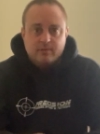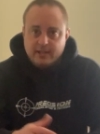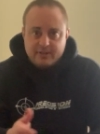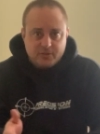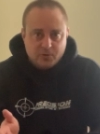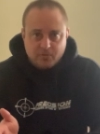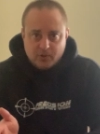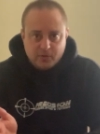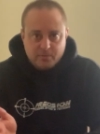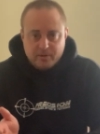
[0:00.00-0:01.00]
allows you to
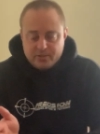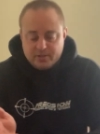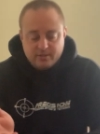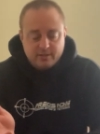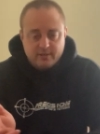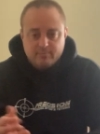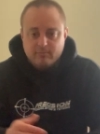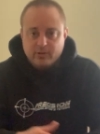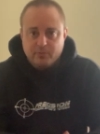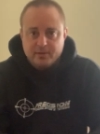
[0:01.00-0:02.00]
overload the bench in a
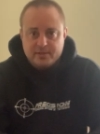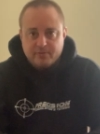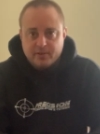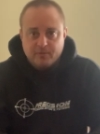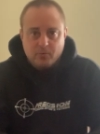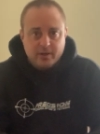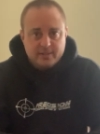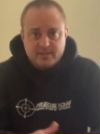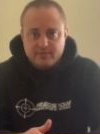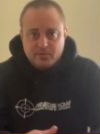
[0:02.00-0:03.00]
little bit different of a
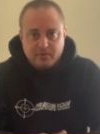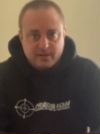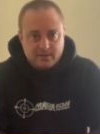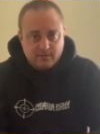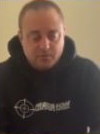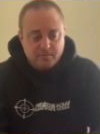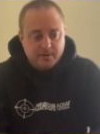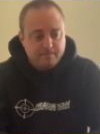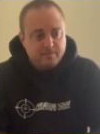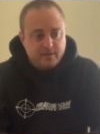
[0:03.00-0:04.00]
way. Saves your pecs a little
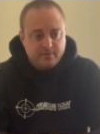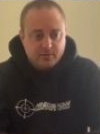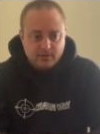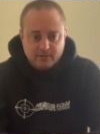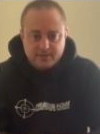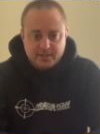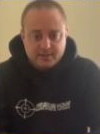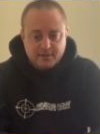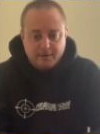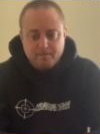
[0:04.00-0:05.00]
bit if you're a little
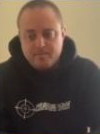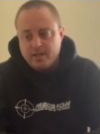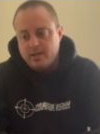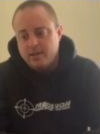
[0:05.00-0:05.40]
dinged up.